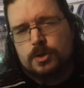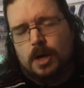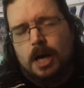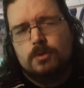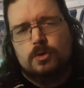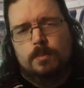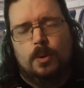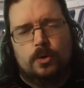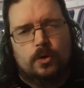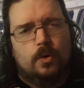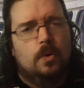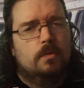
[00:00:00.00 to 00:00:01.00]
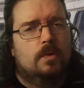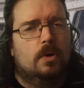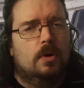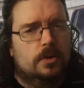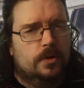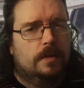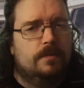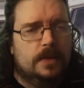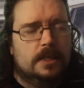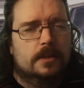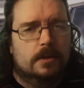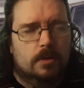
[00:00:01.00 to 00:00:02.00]
So how supported overall do they
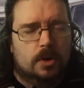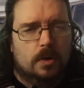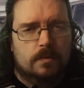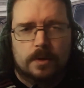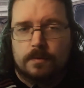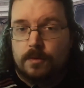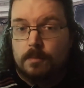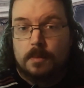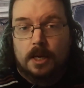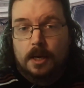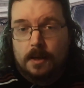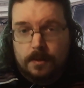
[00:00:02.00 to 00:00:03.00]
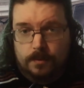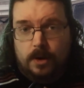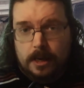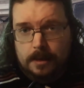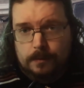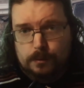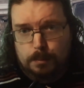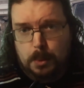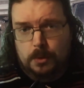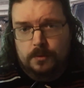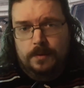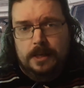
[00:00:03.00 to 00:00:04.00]
feel in their recovery from the variety of
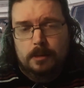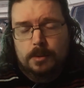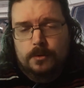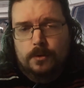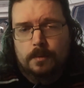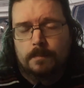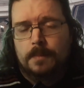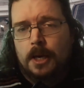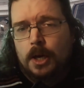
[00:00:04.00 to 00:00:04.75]
supports available to them?